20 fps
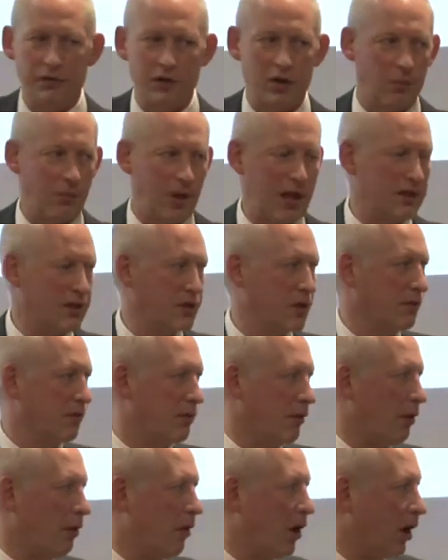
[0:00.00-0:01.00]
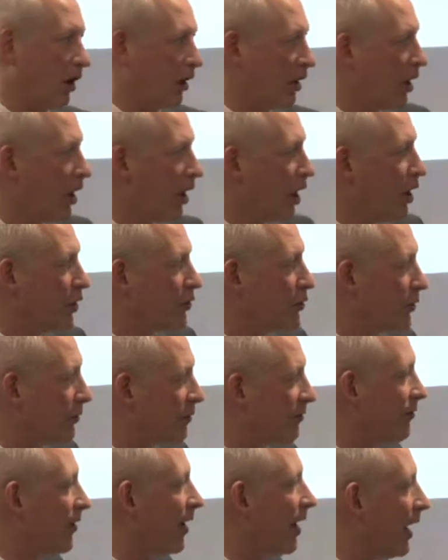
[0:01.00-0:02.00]
the capacity for Iraq to
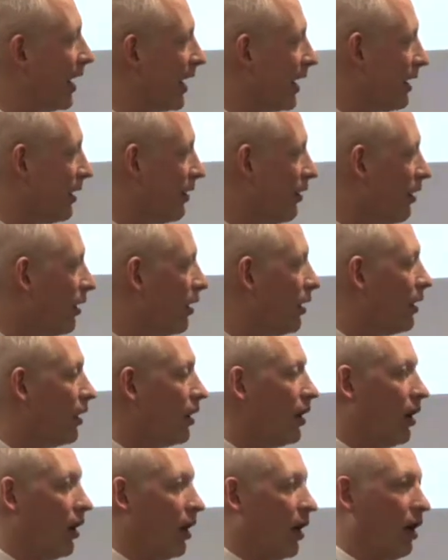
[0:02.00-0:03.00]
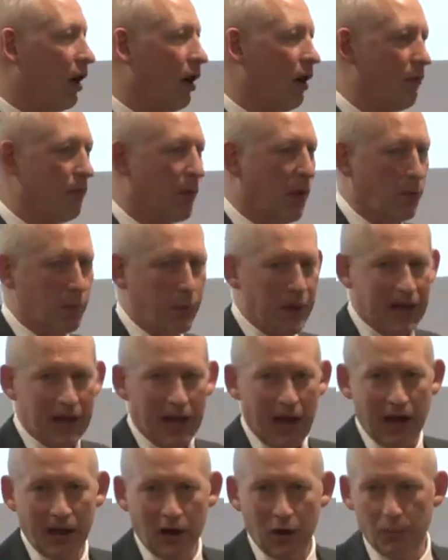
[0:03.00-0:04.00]
fill in a big
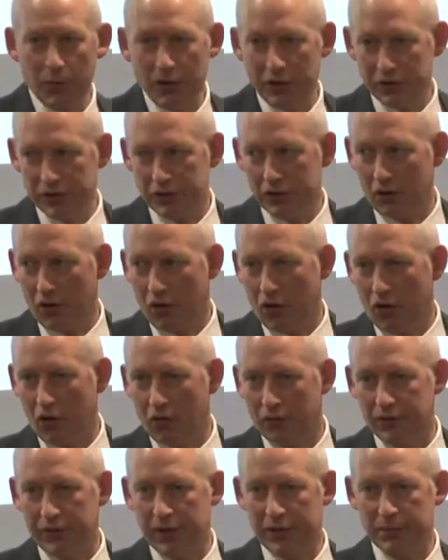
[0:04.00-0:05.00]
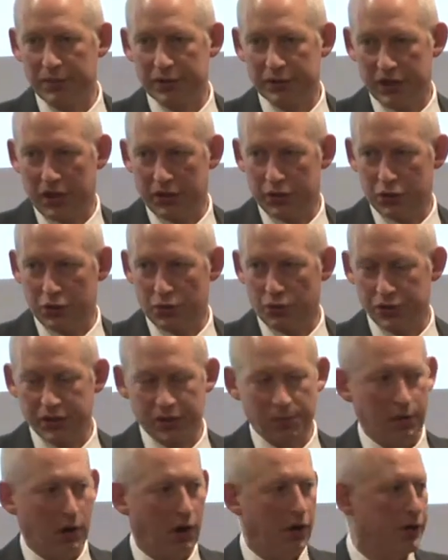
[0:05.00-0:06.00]
element of the potential
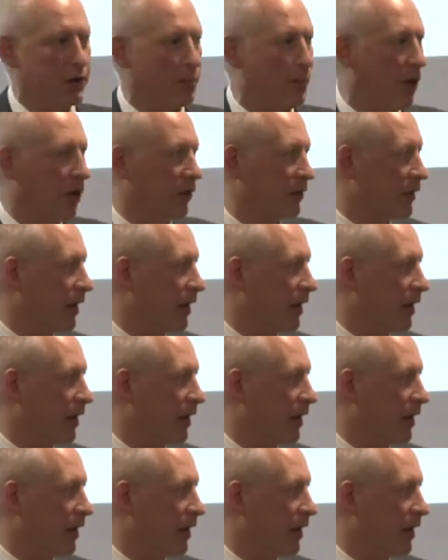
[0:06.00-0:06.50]
supply-demand